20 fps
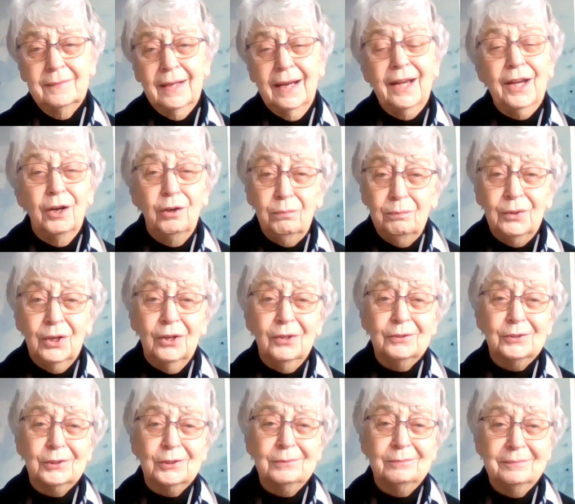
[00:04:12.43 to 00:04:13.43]
I hope
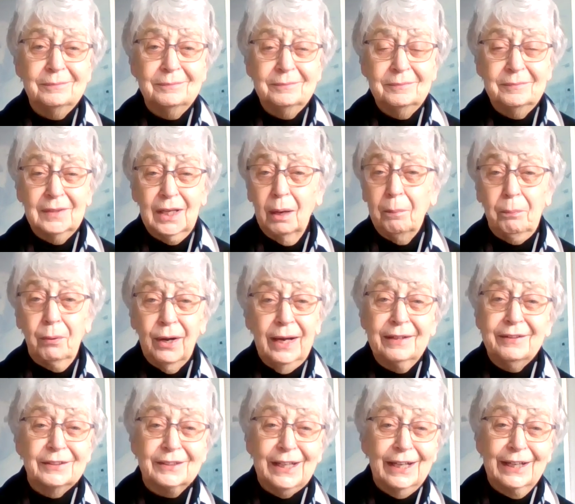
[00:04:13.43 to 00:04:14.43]
not. I
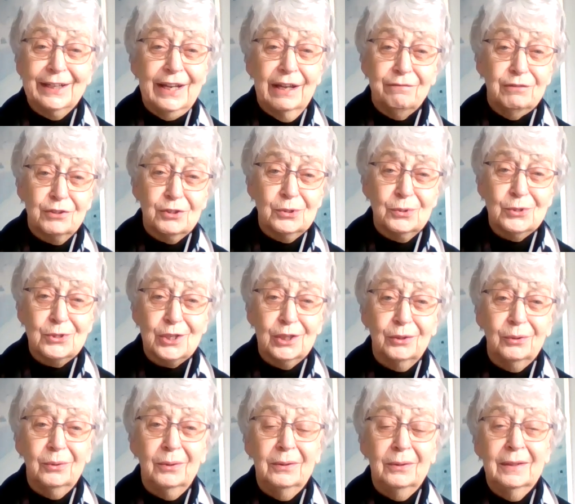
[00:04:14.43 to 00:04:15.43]
pray that I never do
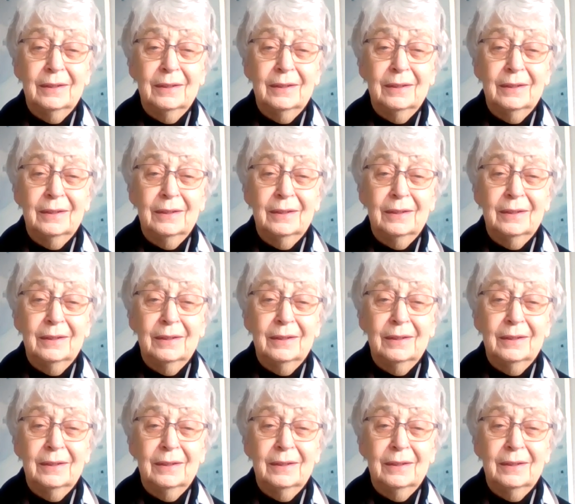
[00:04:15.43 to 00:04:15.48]
so.